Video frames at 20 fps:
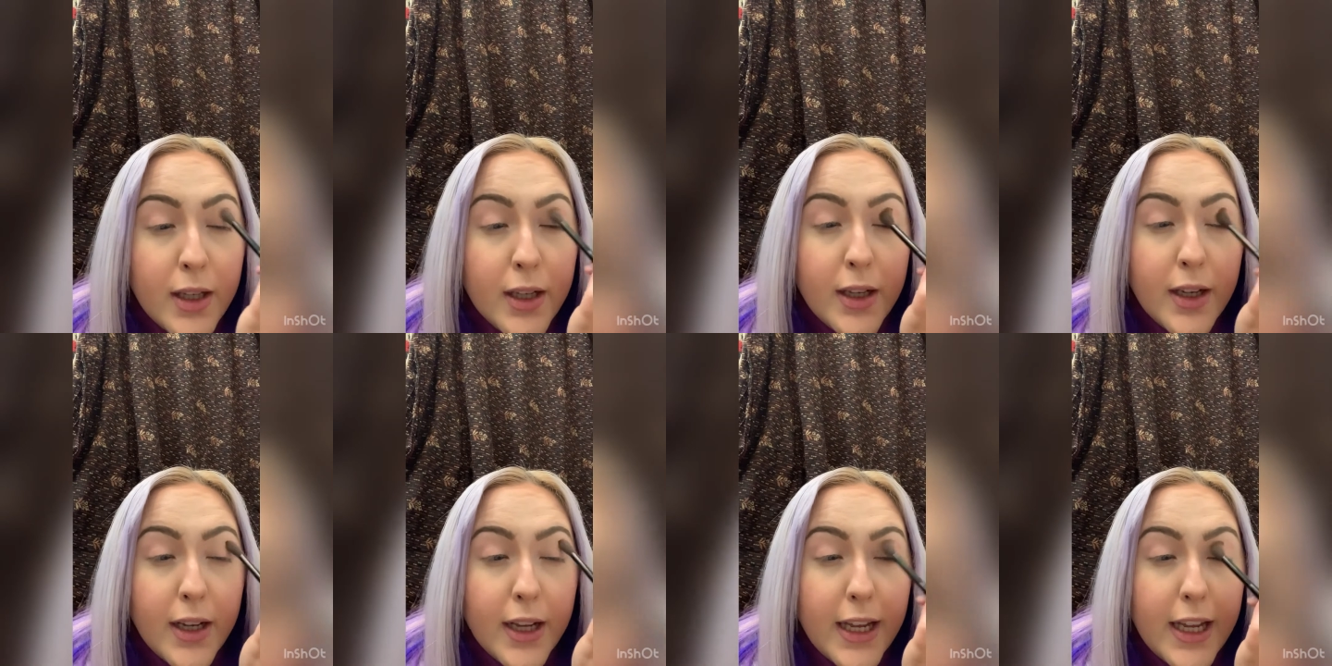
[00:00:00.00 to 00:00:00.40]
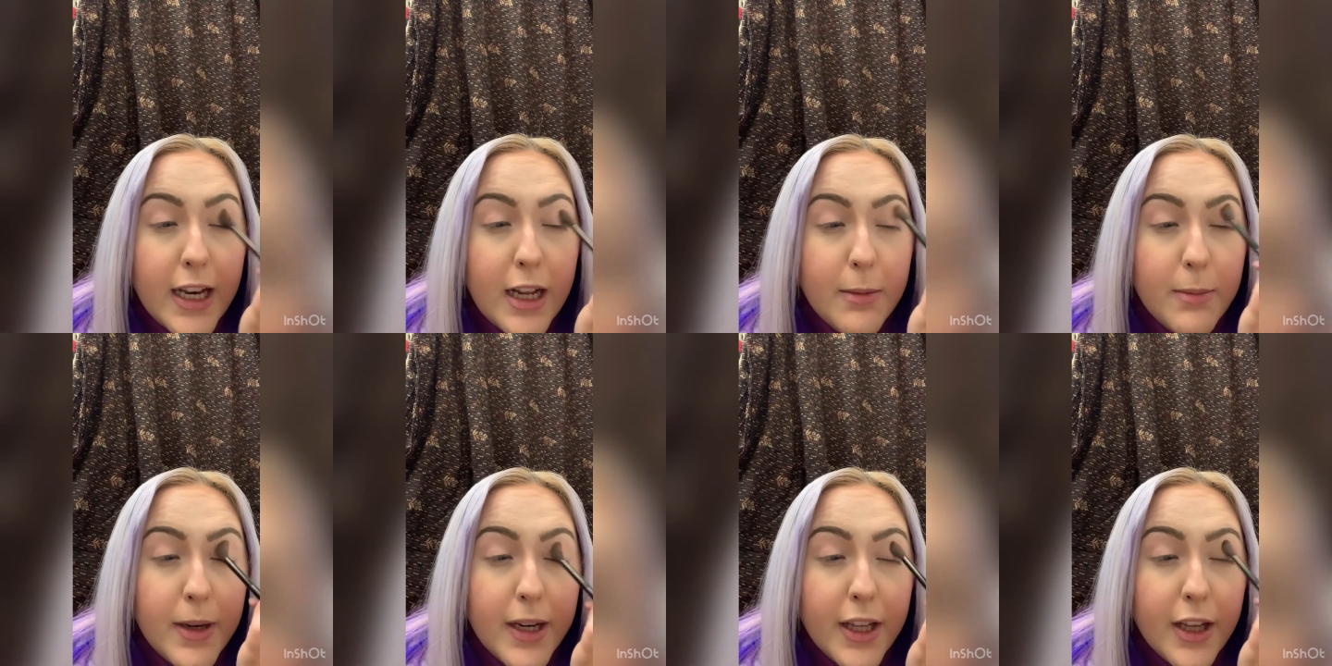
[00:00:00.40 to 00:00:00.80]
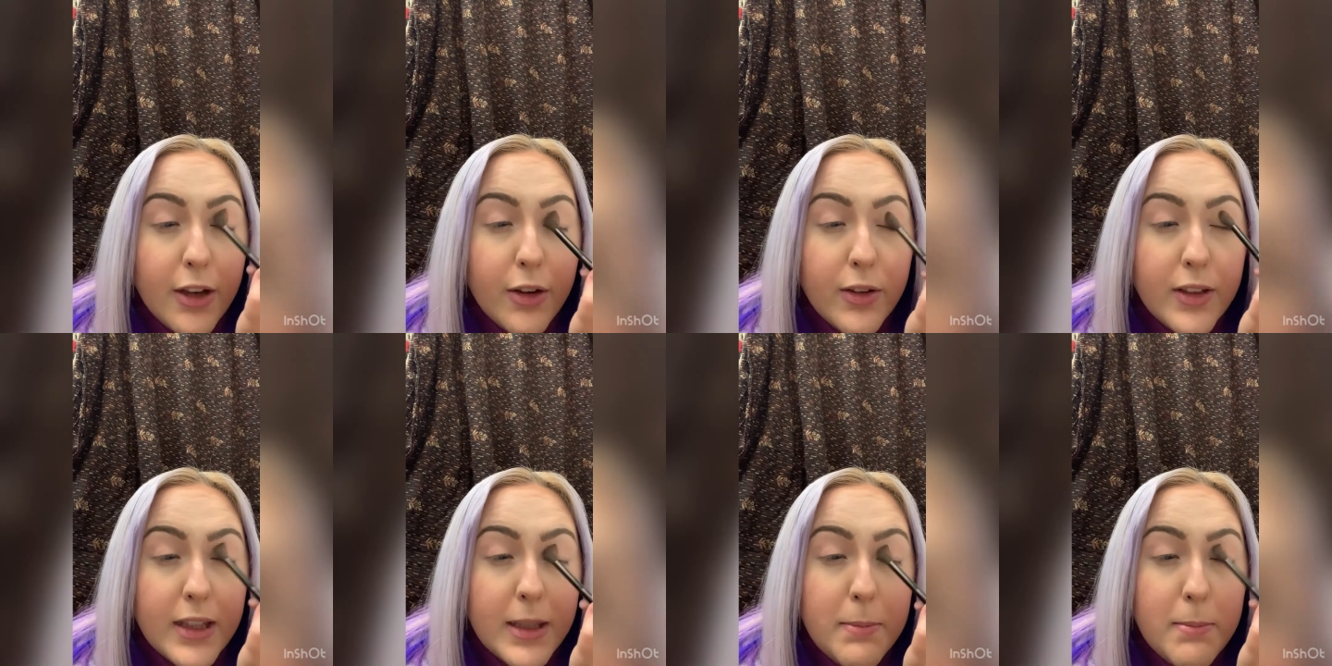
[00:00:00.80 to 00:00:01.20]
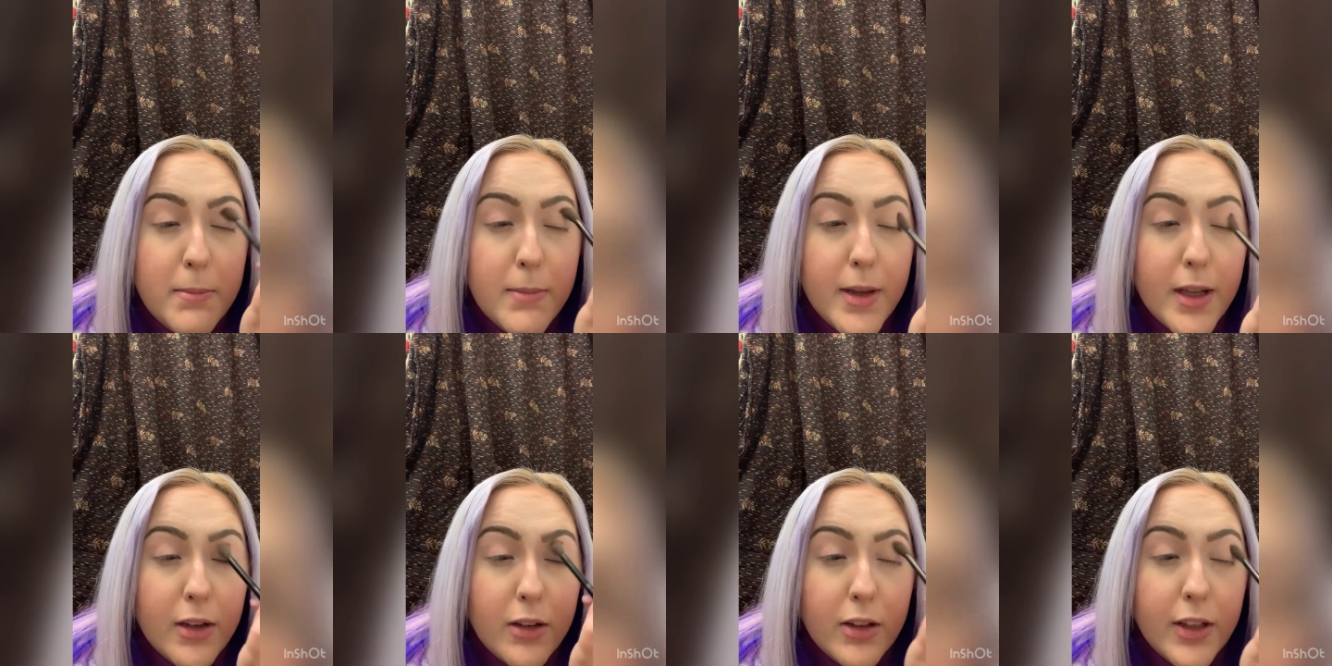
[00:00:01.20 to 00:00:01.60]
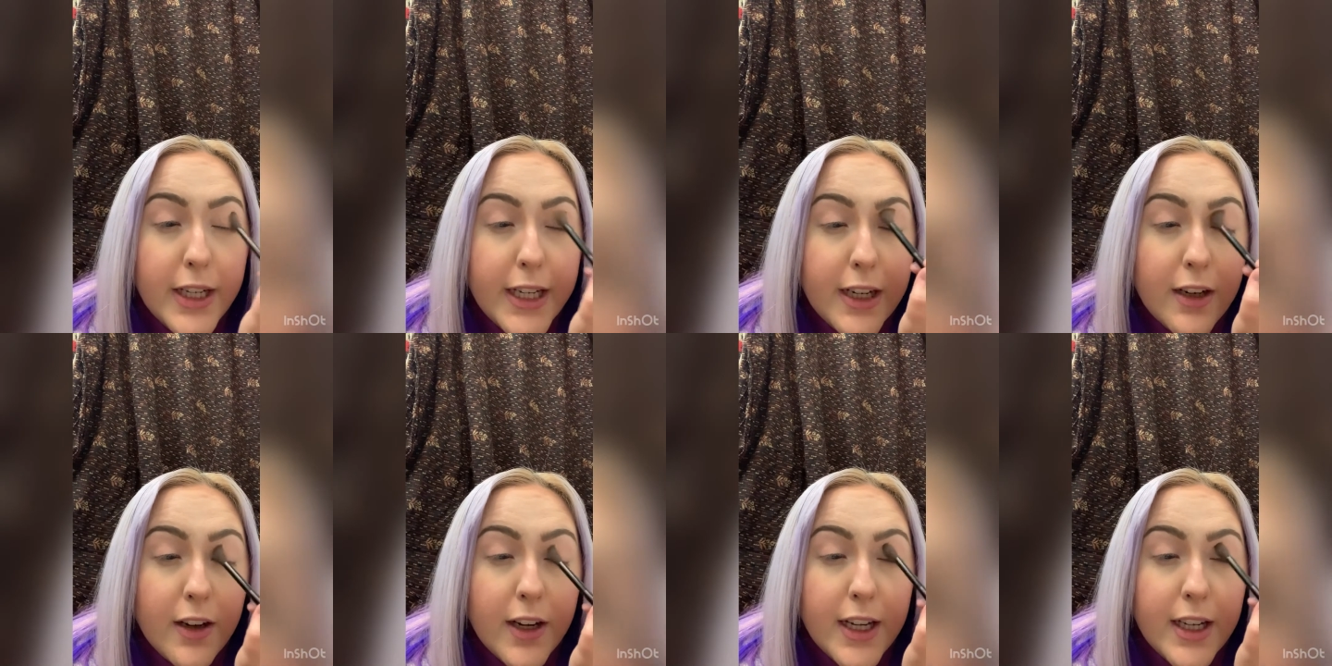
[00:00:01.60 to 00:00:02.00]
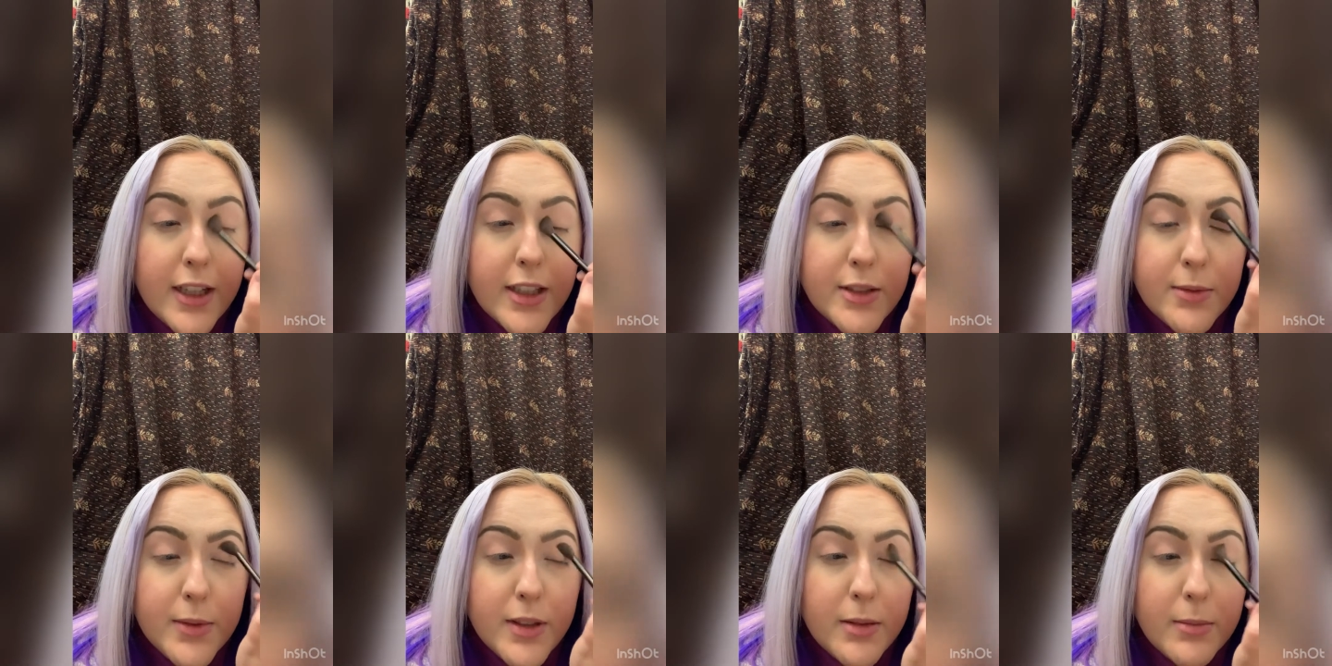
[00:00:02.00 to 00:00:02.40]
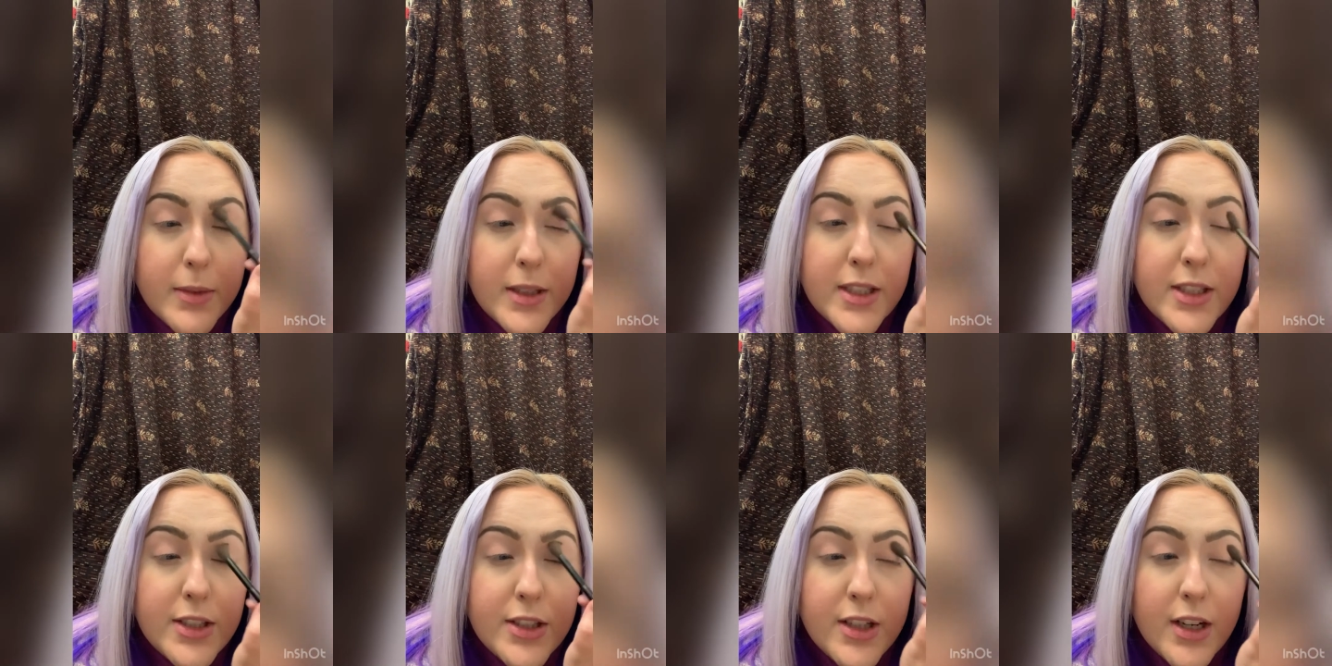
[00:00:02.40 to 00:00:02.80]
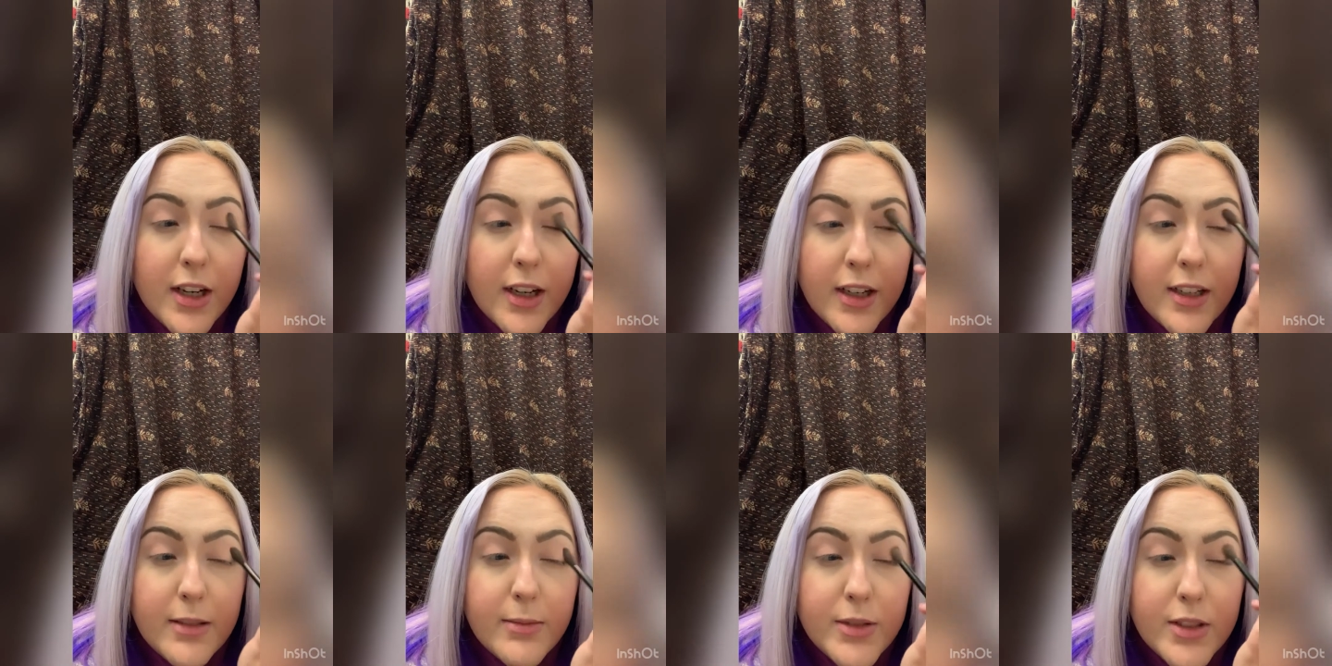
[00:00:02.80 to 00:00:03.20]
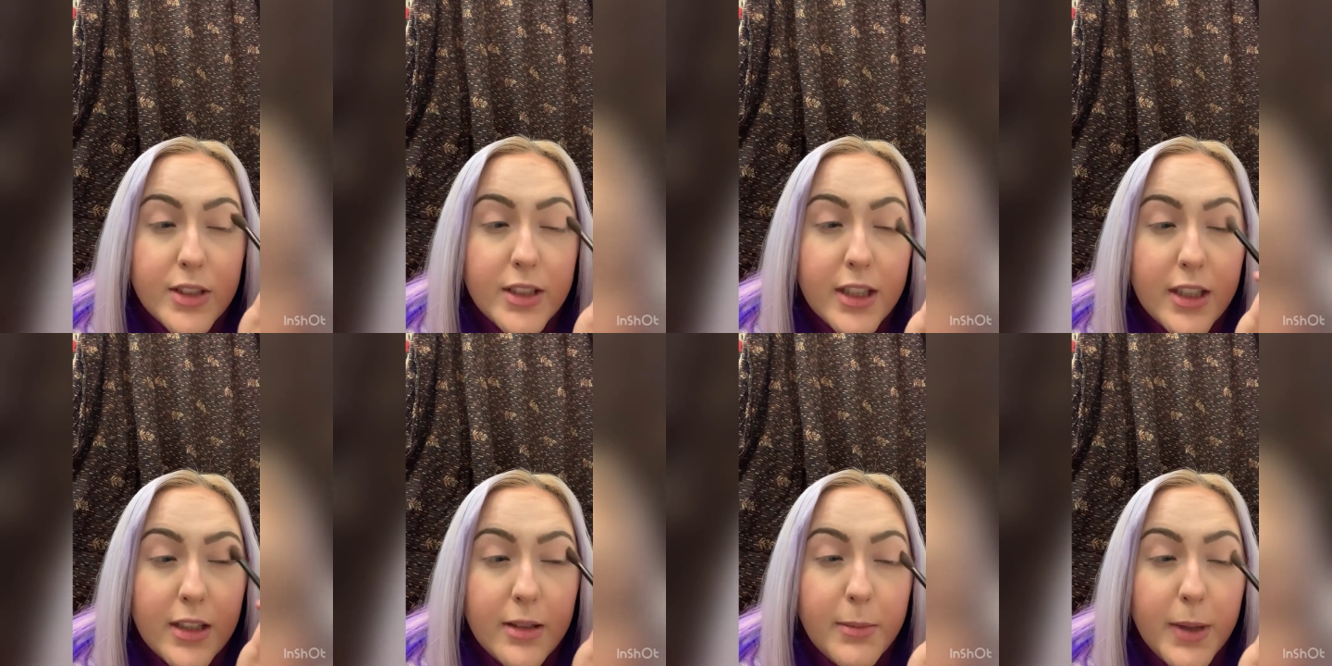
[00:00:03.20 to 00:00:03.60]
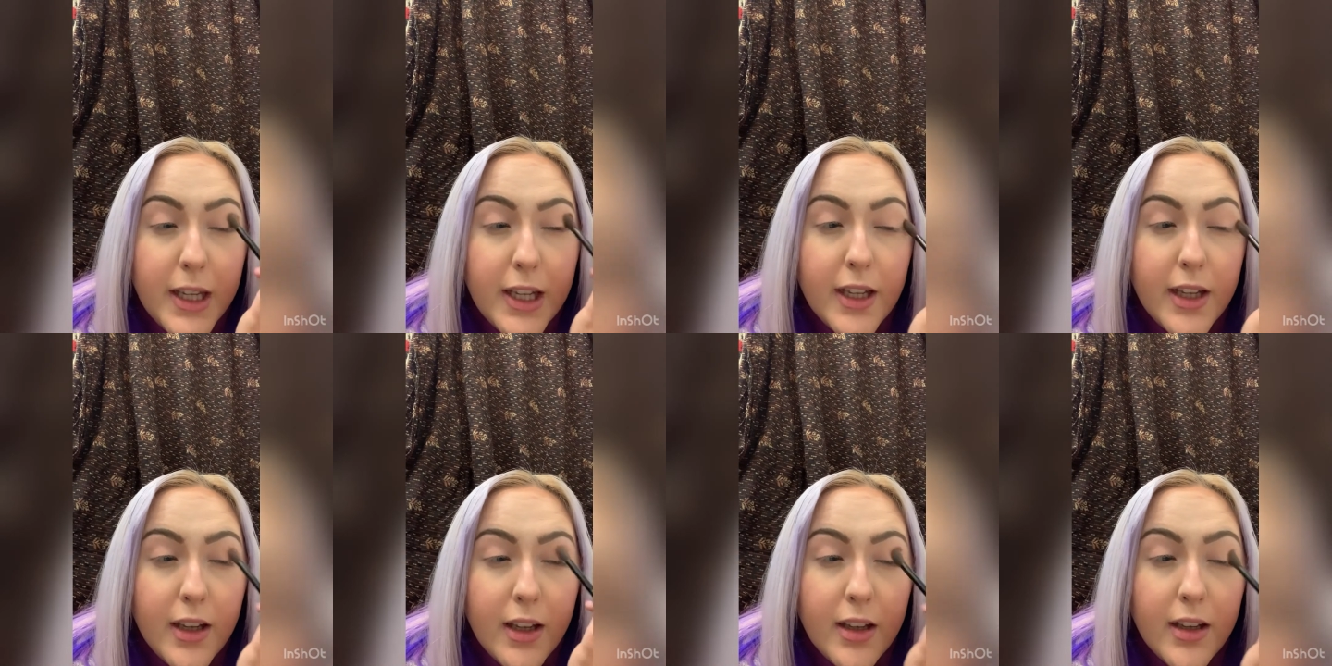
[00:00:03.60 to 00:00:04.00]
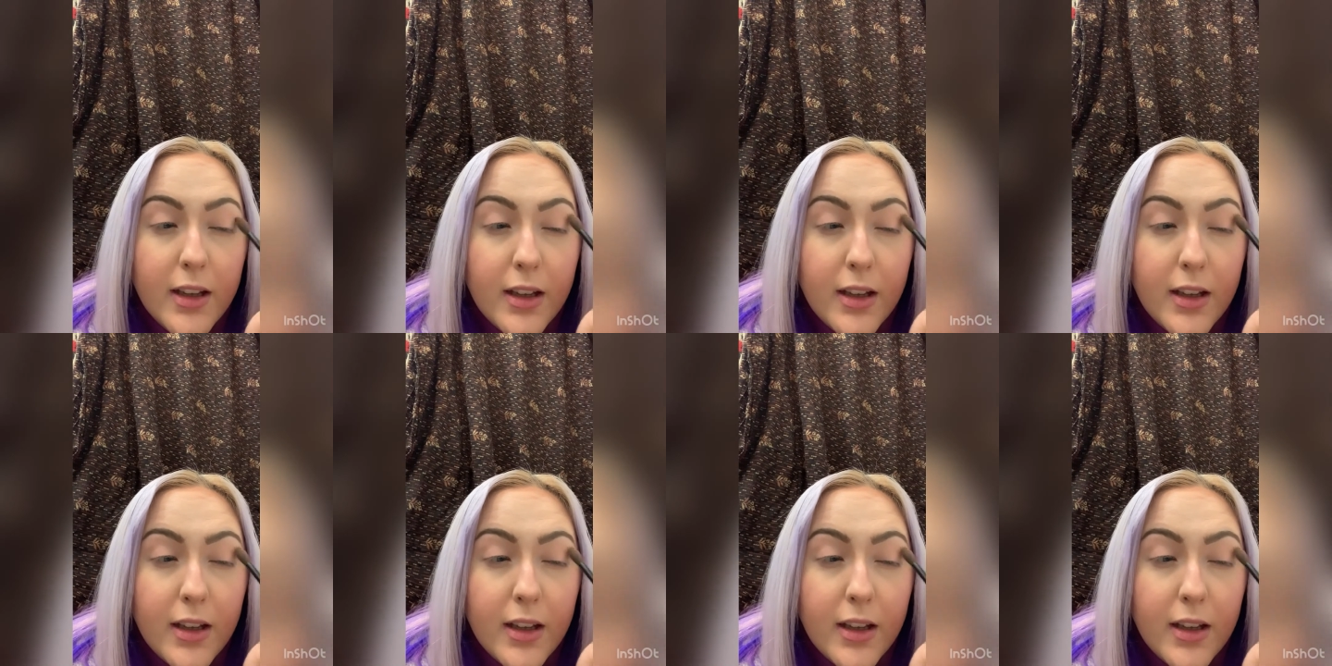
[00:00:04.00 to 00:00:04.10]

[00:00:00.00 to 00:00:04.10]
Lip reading: And I'm going to go in the middle areas where I'm going to start. I'm just going to be